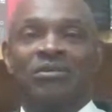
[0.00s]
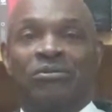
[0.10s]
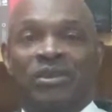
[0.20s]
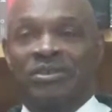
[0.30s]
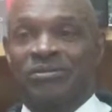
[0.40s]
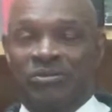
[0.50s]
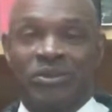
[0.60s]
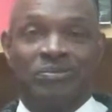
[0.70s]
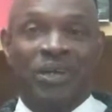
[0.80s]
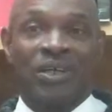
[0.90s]
with
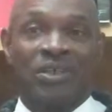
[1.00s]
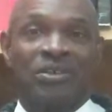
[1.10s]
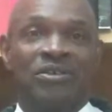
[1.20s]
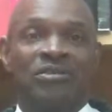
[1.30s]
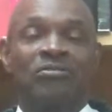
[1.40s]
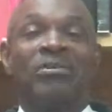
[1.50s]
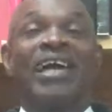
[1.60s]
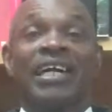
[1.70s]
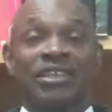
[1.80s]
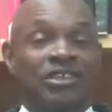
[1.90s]
with Paul
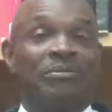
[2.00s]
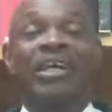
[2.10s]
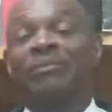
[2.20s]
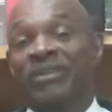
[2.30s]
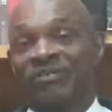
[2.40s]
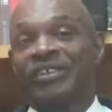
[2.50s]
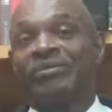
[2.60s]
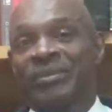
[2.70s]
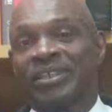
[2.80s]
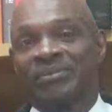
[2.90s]
actually made me feel
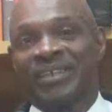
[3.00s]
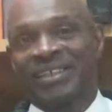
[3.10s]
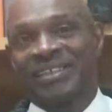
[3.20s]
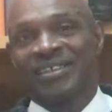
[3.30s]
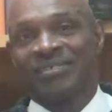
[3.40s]
better about it.